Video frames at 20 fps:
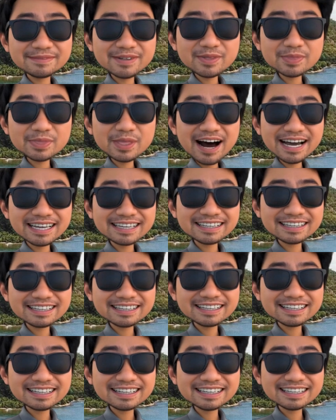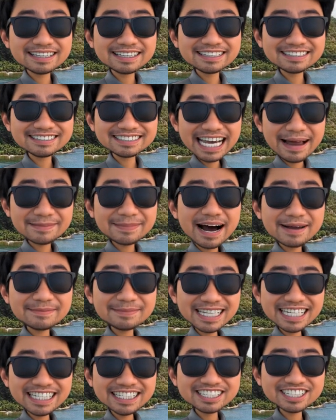1. Sabang
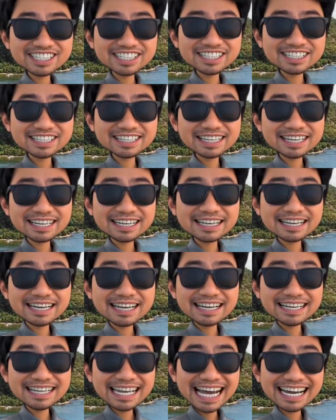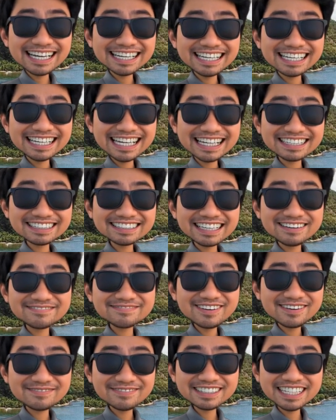Beach, likely less than
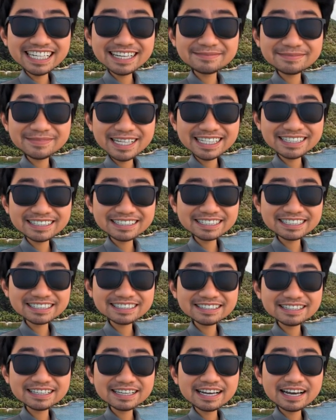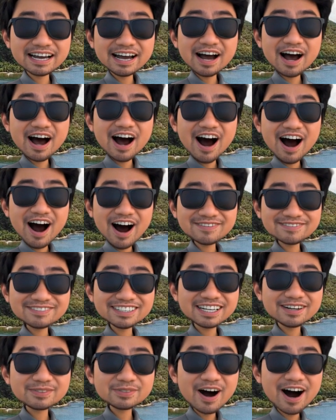15 mins,
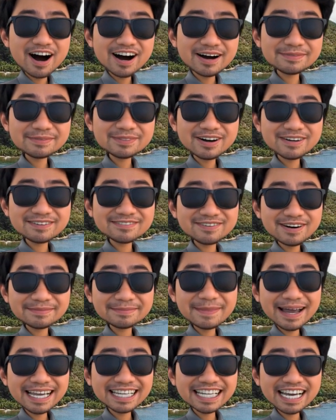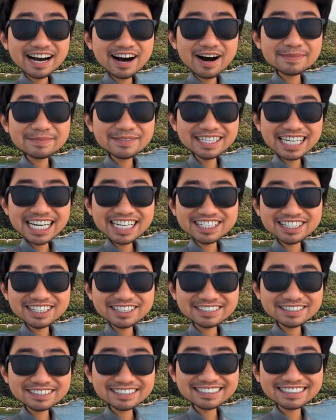often walkable from many
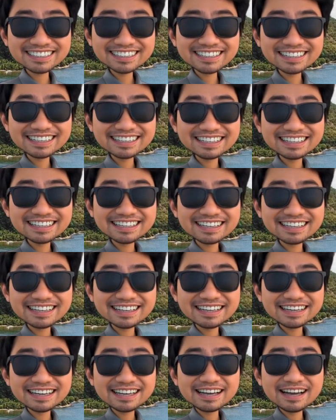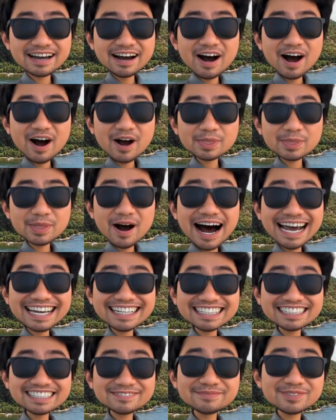accommodations. Why
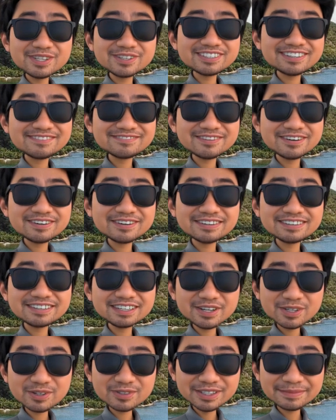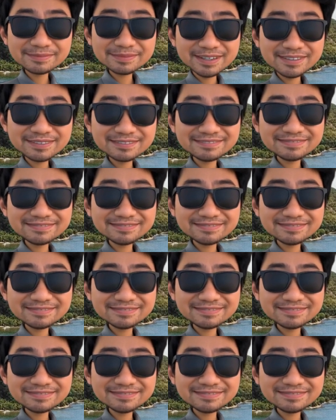it's beautiful, notable.